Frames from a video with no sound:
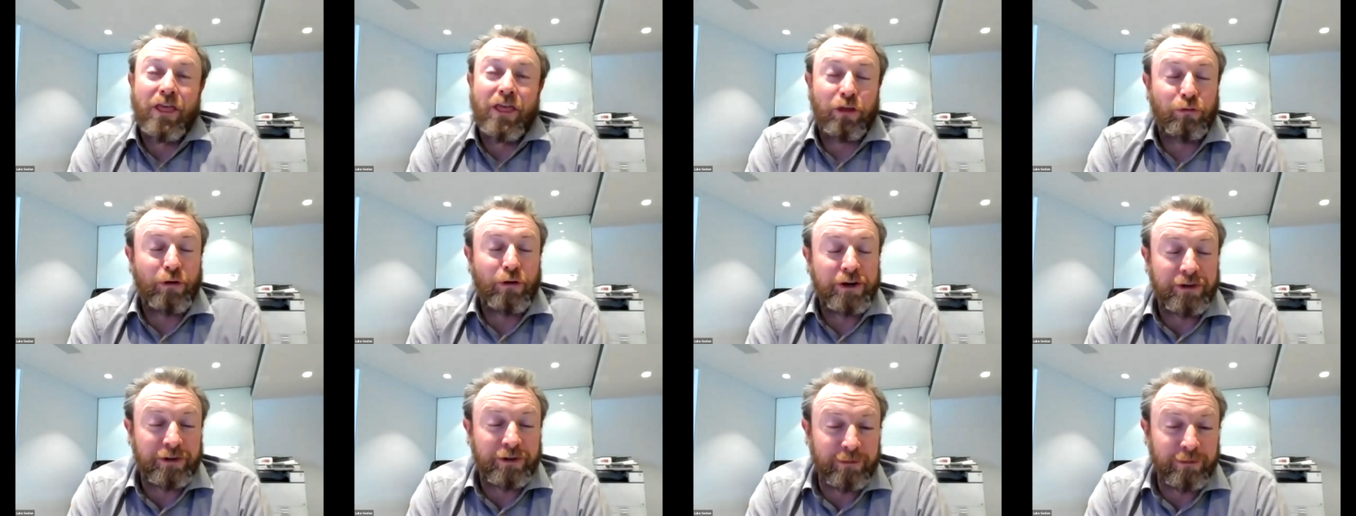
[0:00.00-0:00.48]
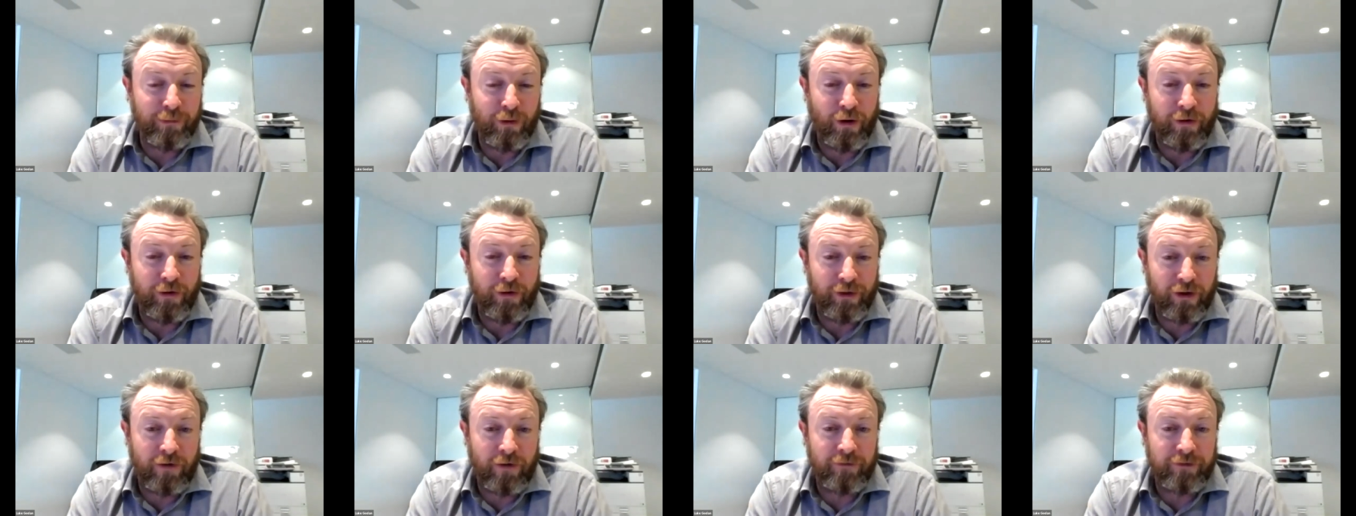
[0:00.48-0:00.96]
threatened
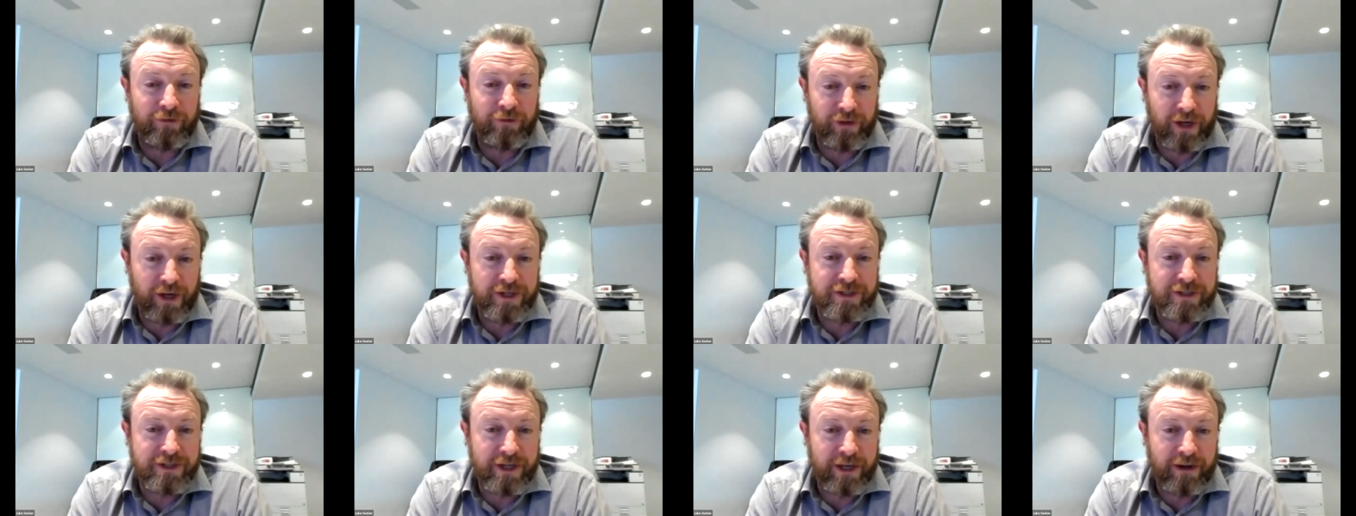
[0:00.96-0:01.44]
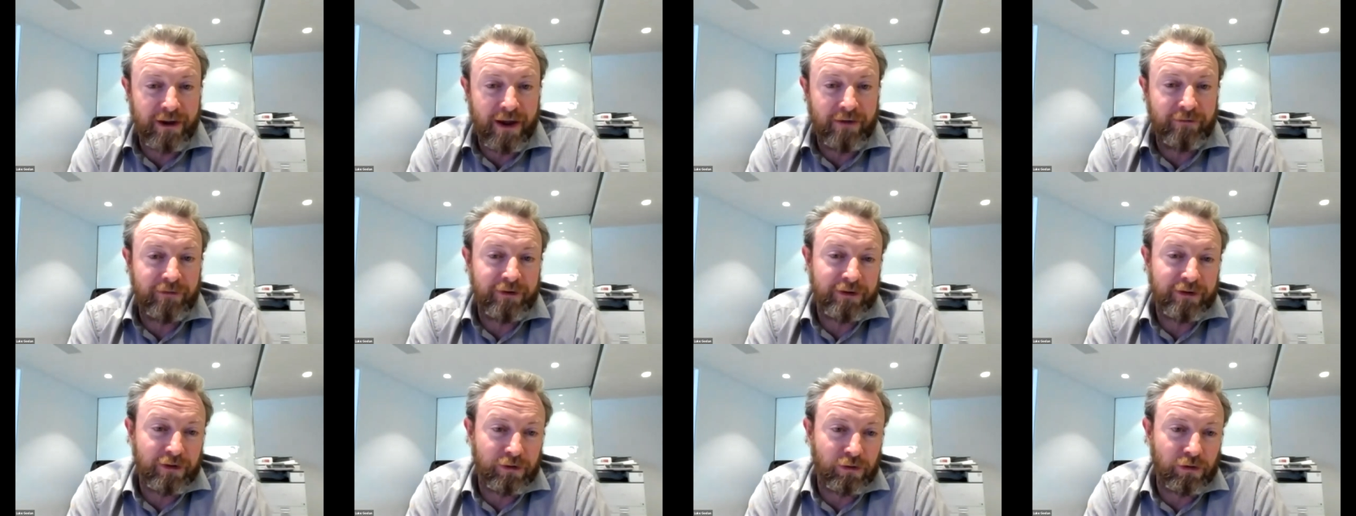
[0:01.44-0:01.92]
by the conversations that you
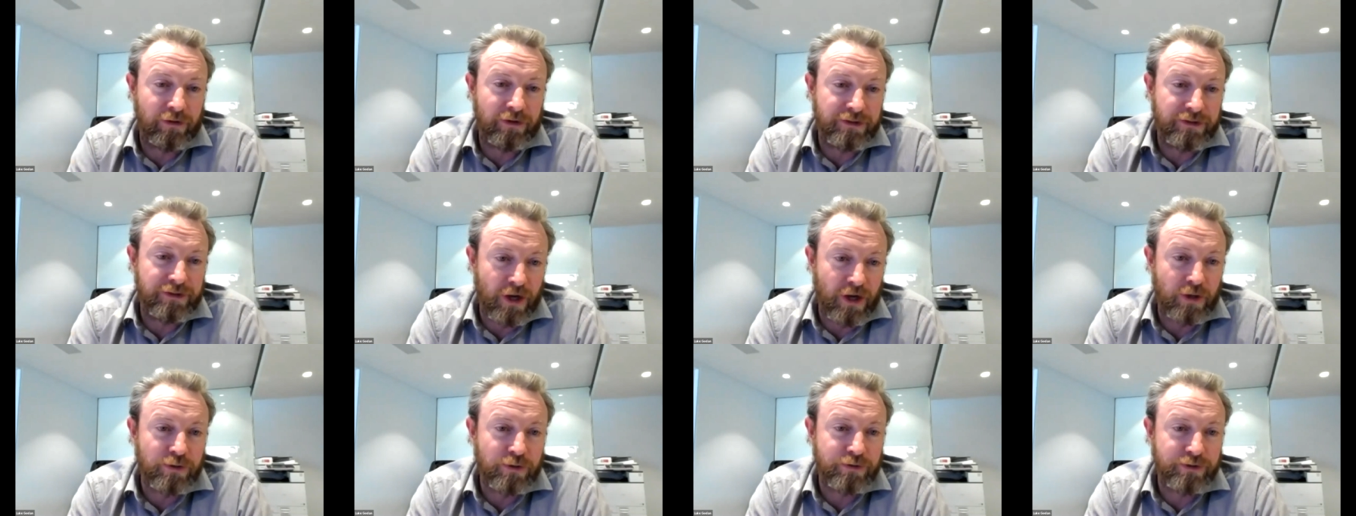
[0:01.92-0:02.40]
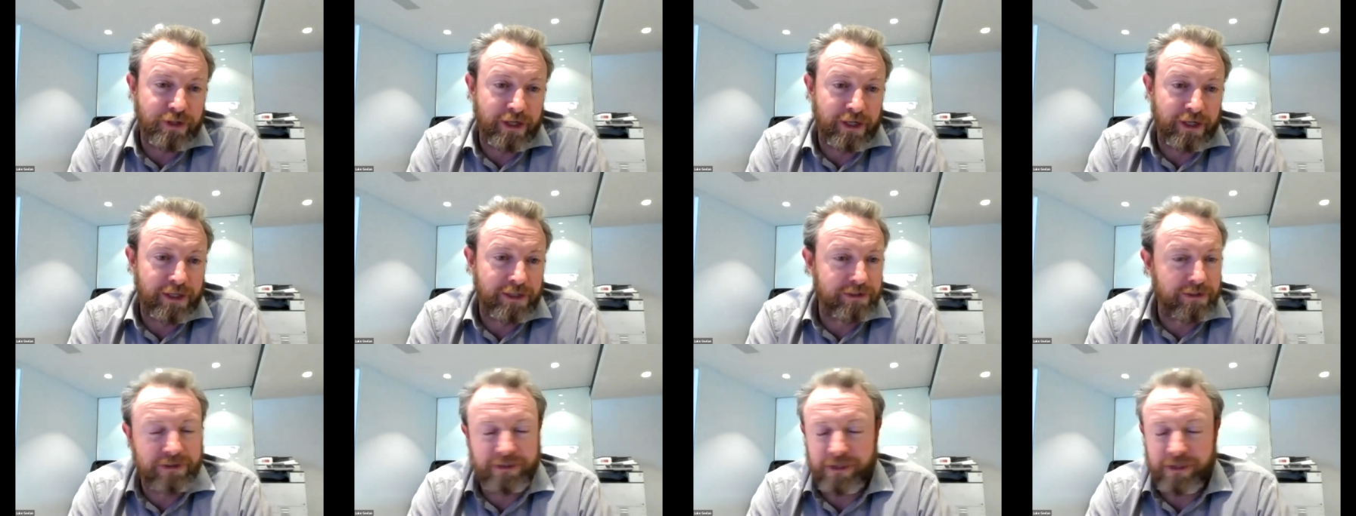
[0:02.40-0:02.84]
have in a lot of the social settings,